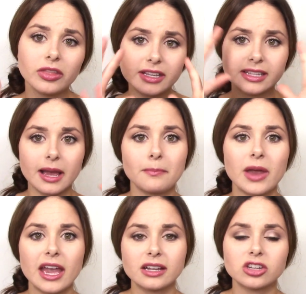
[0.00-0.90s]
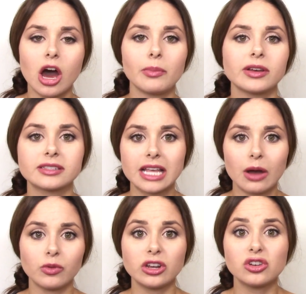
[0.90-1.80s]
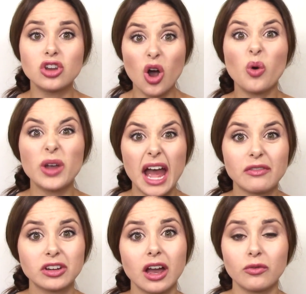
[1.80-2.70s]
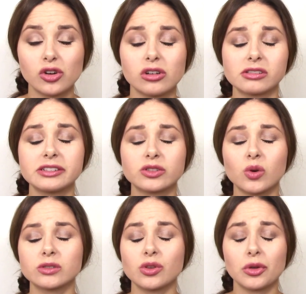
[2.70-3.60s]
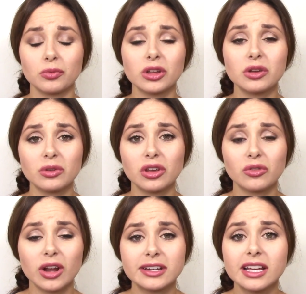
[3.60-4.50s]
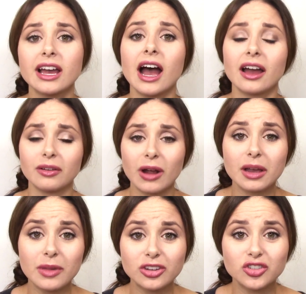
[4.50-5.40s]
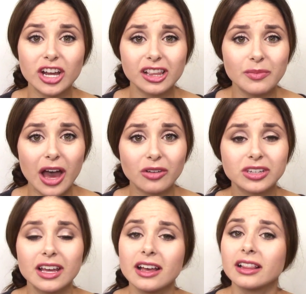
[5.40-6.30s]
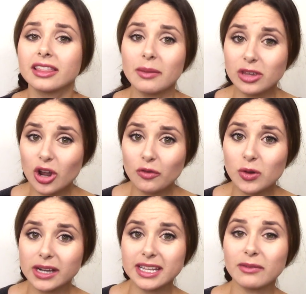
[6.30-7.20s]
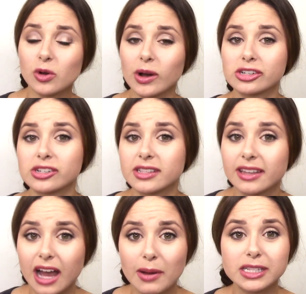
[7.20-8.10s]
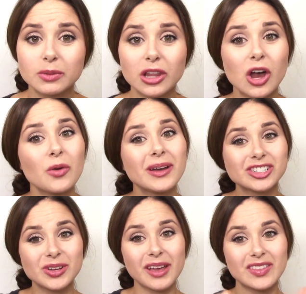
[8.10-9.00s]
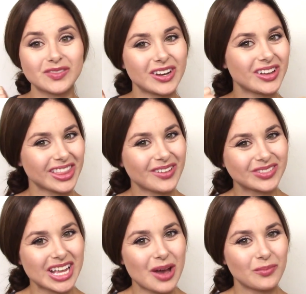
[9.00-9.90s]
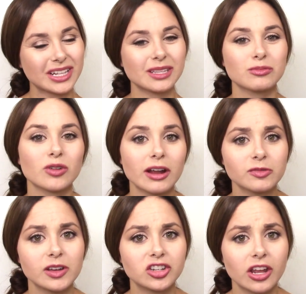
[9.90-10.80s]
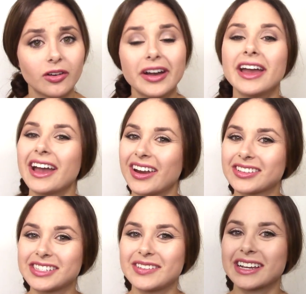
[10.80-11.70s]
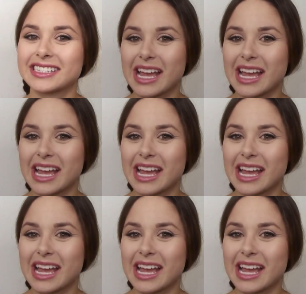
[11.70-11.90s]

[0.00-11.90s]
these like main topics that we know we have to cover in nursing school, so they're really really great. I recommend you check them out. Let me know if you guys have any questions in the comments below. Make sure you give this video a thumbs up and subscribe to my channel, and I'll see you next